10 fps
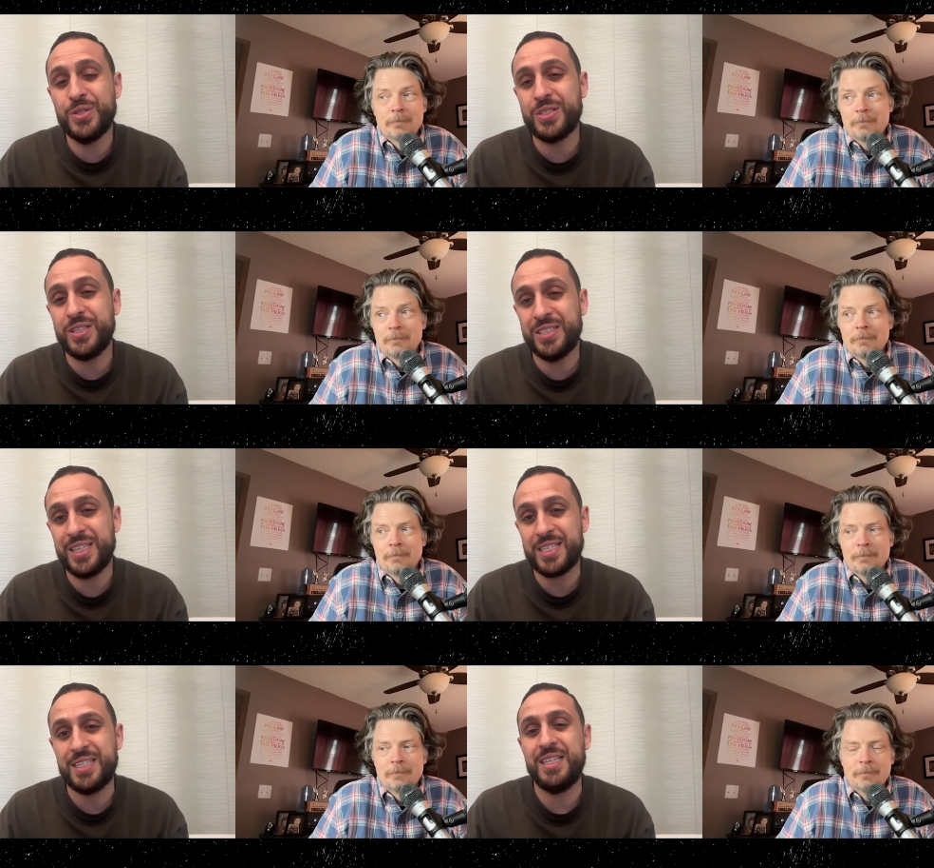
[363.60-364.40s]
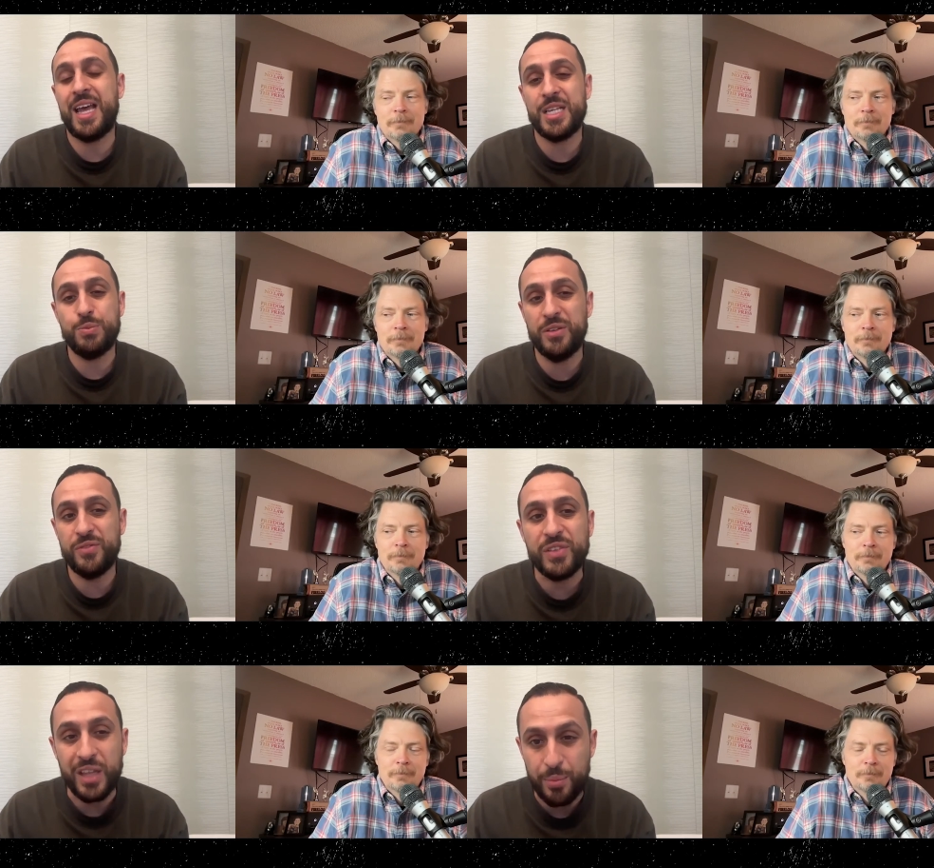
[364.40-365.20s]
Speaker 1: Houston, Texas, and it has been
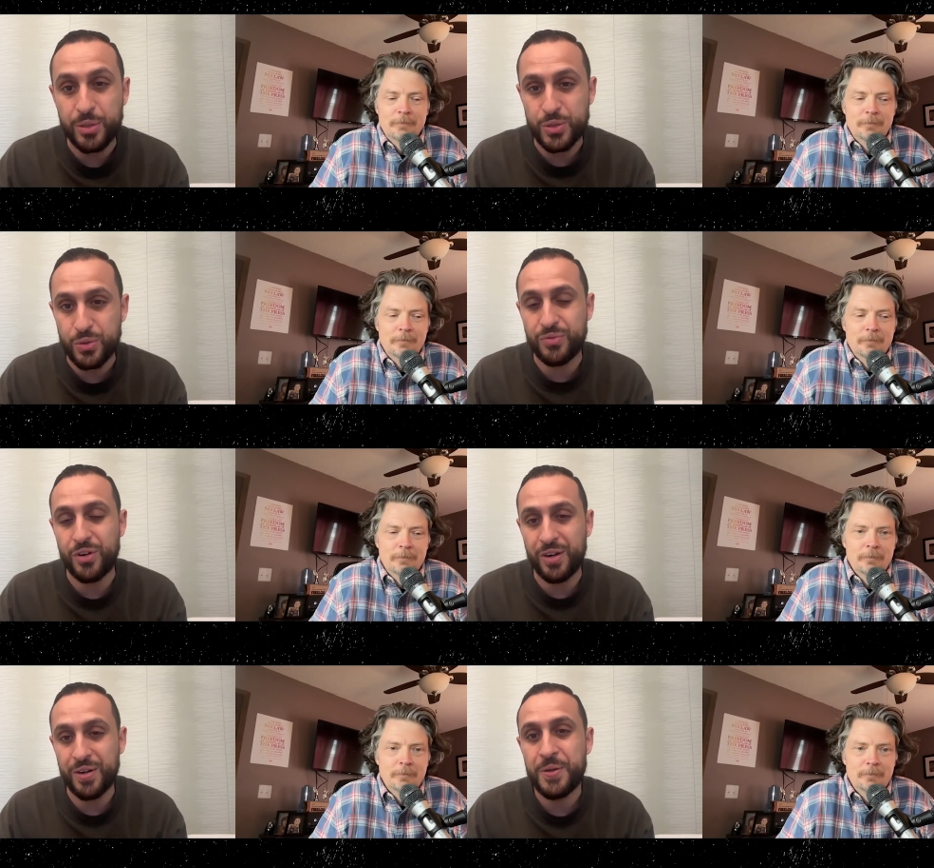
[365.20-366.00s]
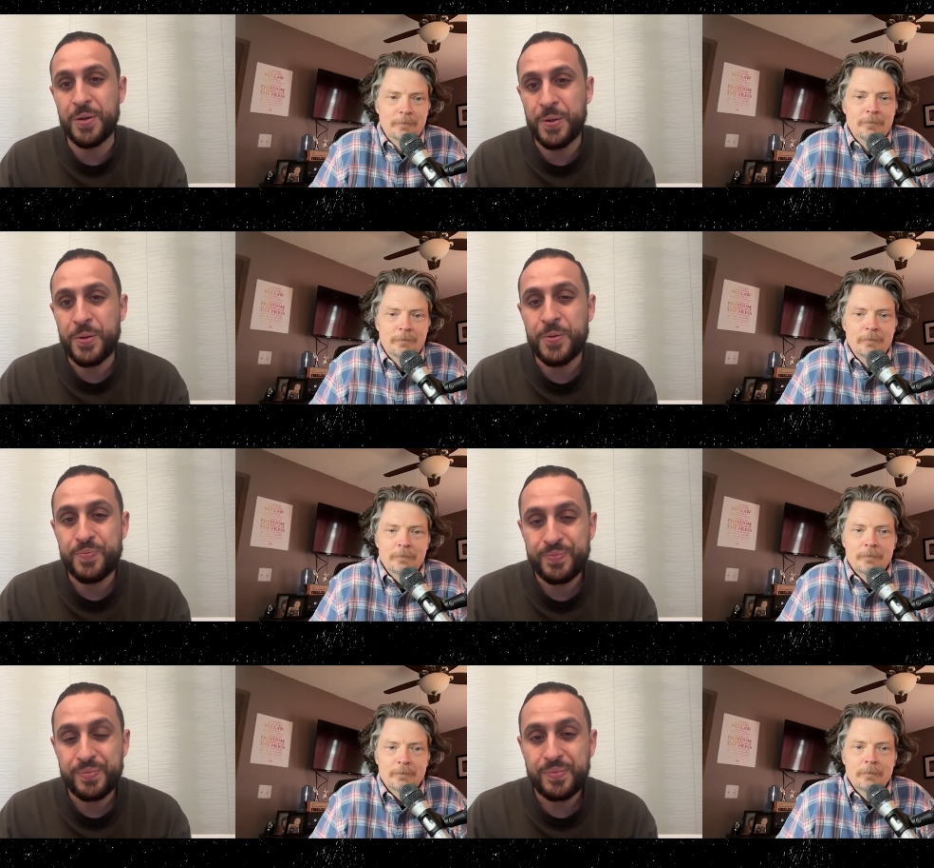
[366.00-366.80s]
phenomenal so far.
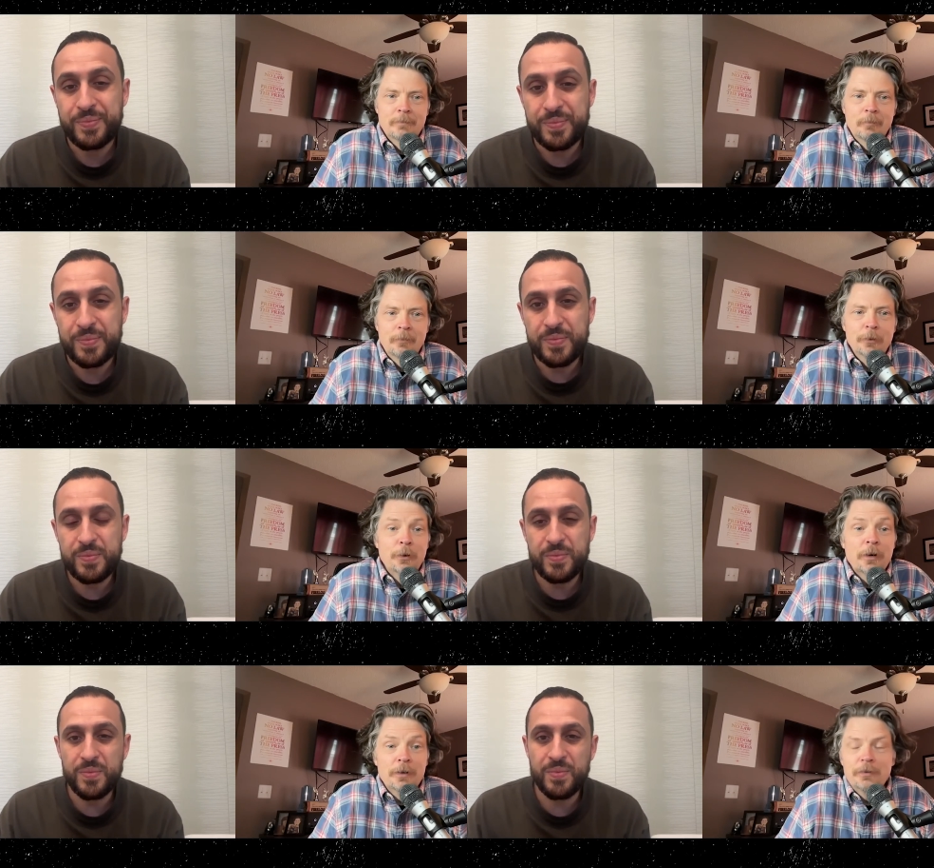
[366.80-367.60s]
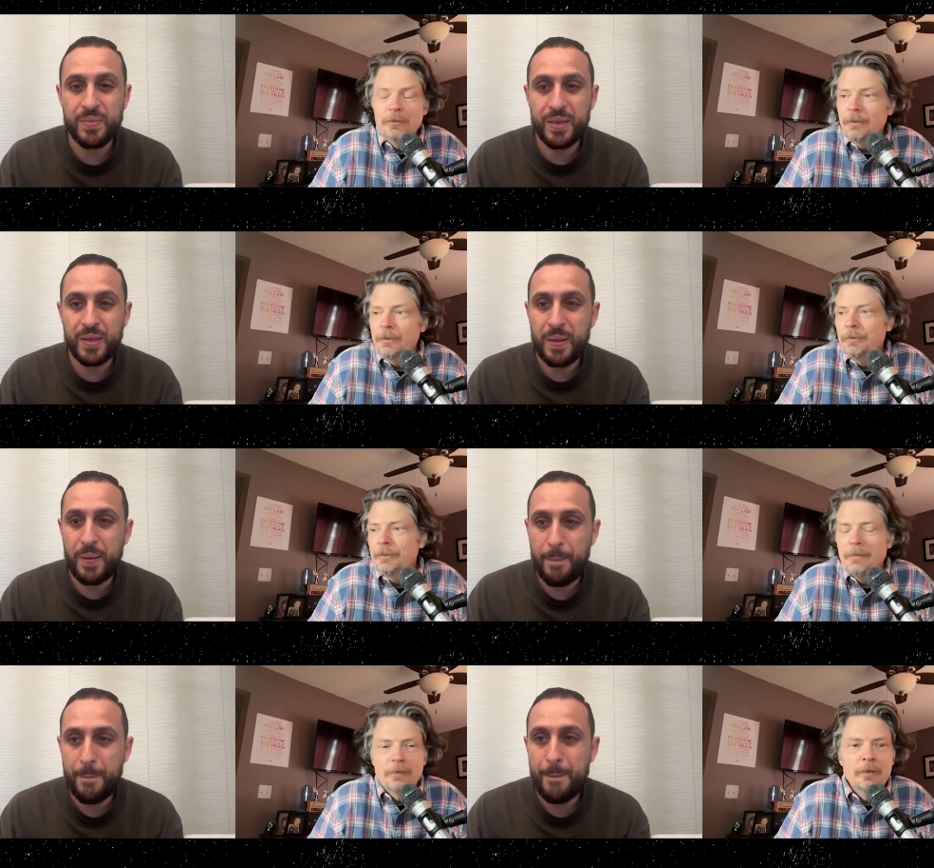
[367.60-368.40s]
Speaker 2: Mm-hmm. New York is is
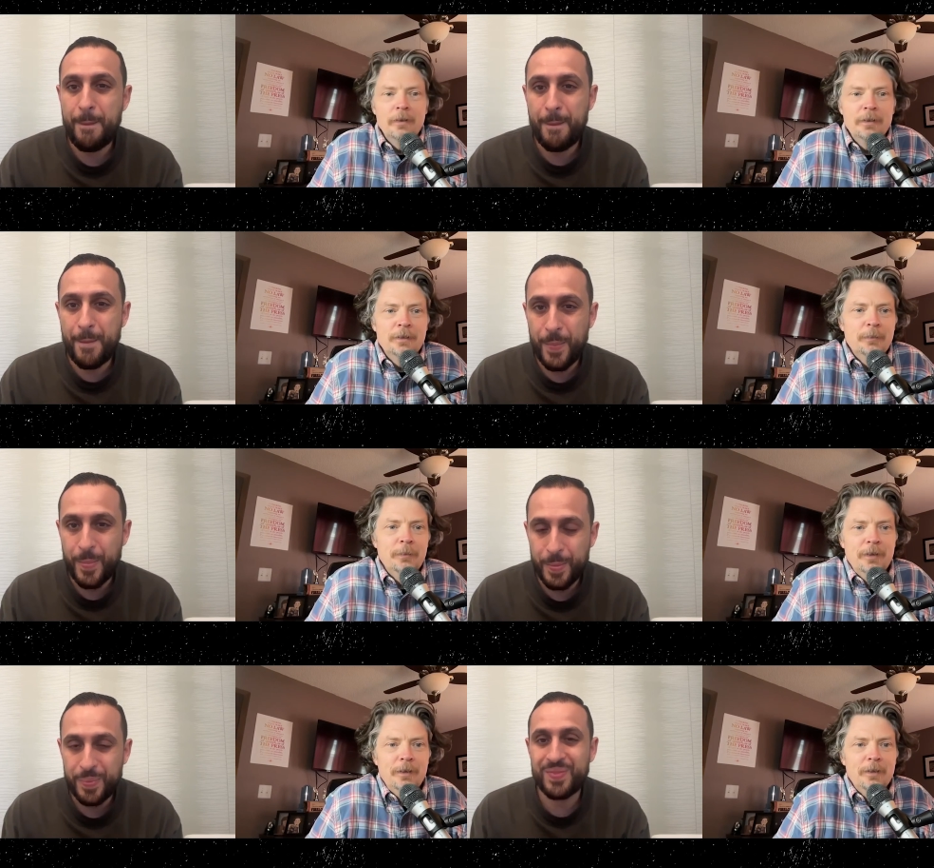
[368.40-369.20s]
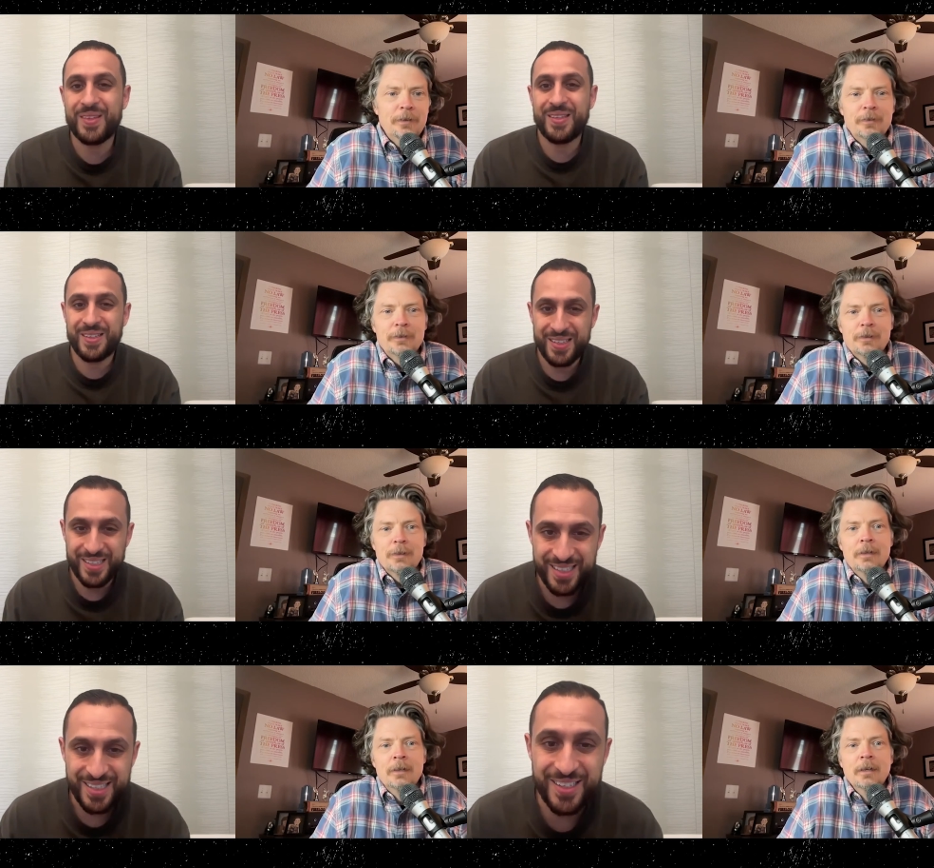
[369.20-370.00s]
definitely intimidating. That's for sure.
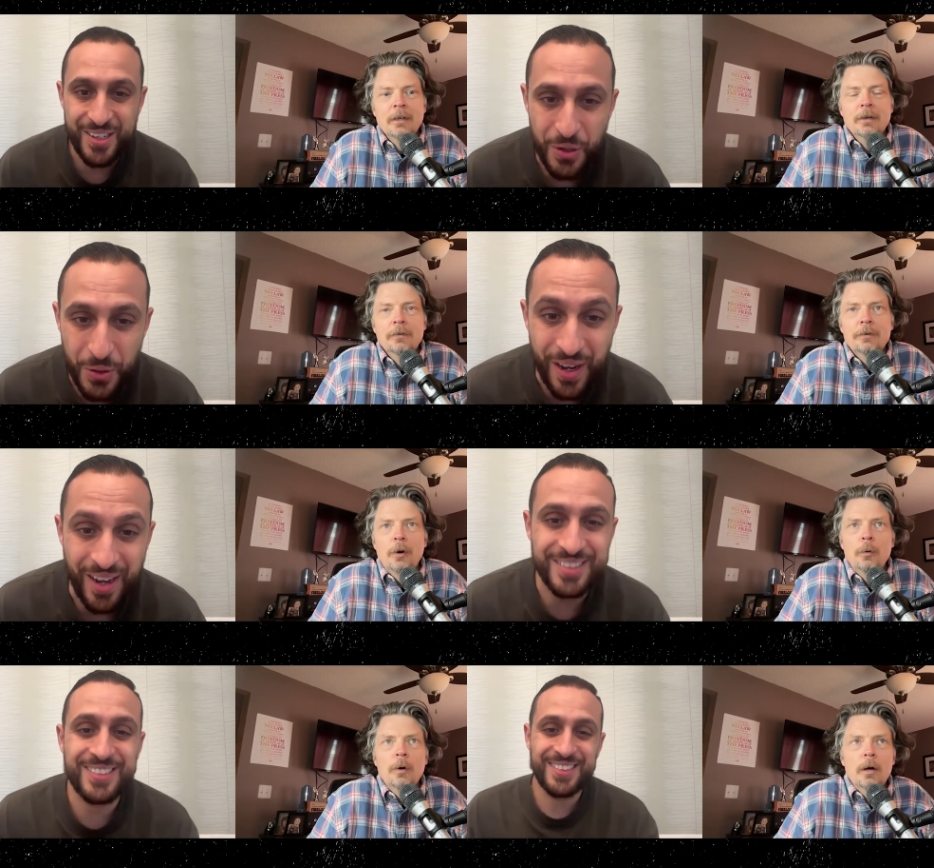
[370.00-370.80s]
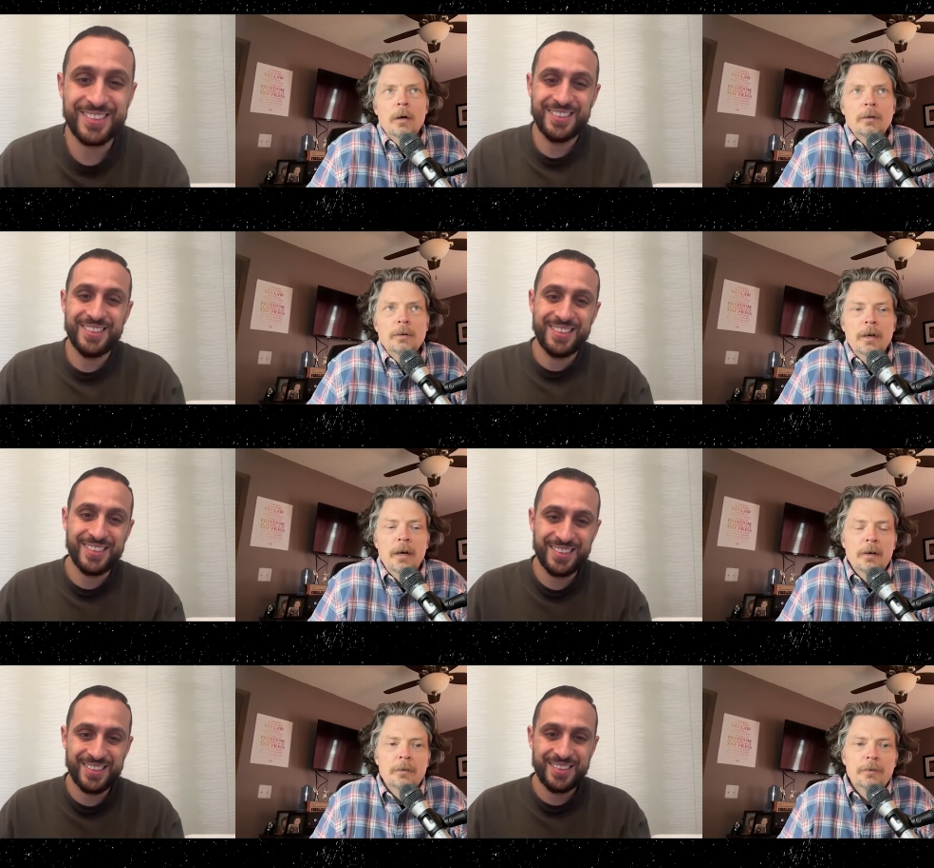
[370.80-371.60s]
Oh so, yeah.
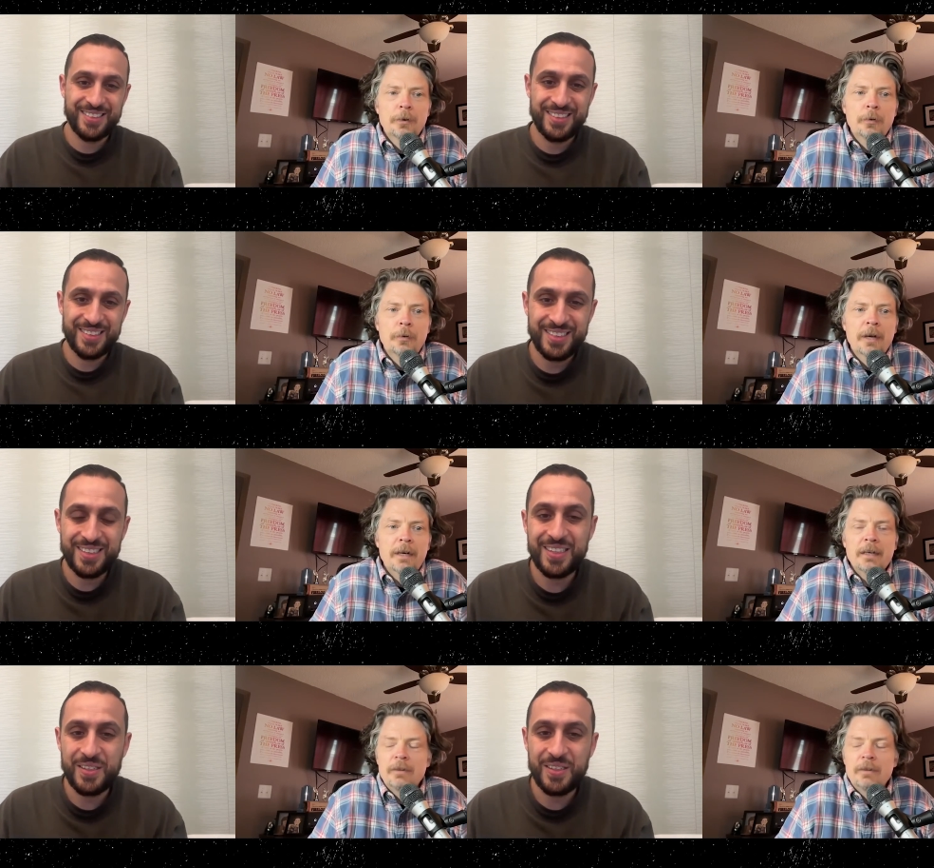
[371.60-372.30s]
Yeah. So like,